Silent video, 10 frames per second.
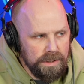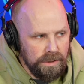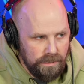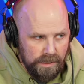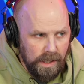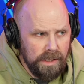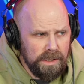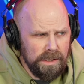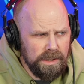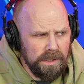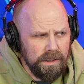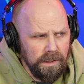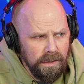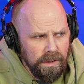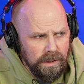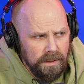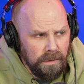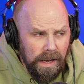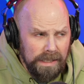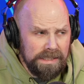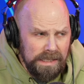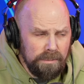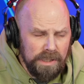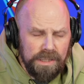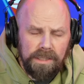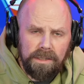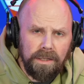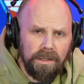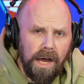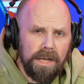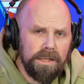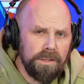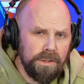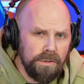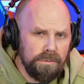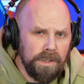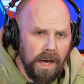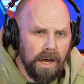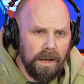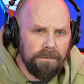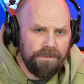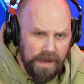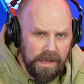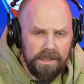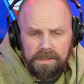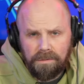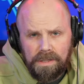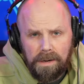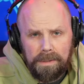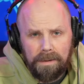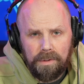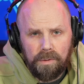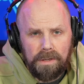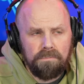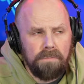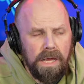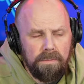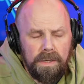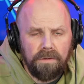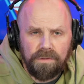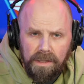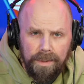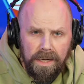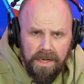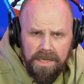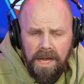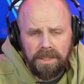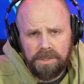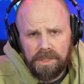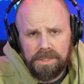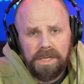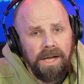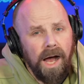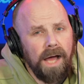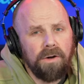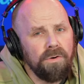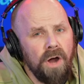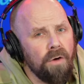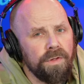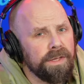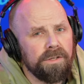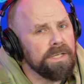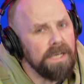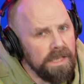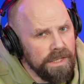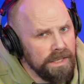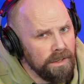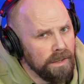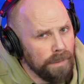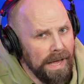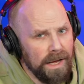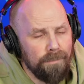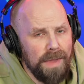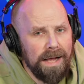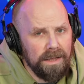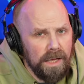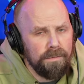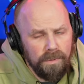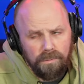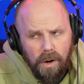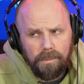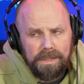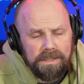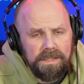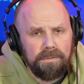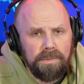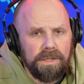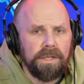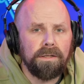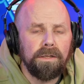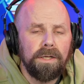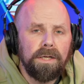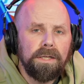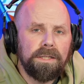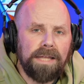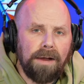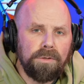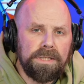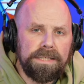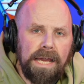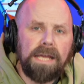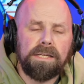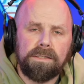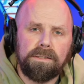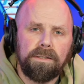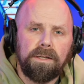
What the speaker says: Utah. He thinks that, well, I seem to think that a lot of the Utah fans of the WWE may be of limited intelligence. I don't know that there's anything that could back up that claim, but Roman seemed to think that that was the case.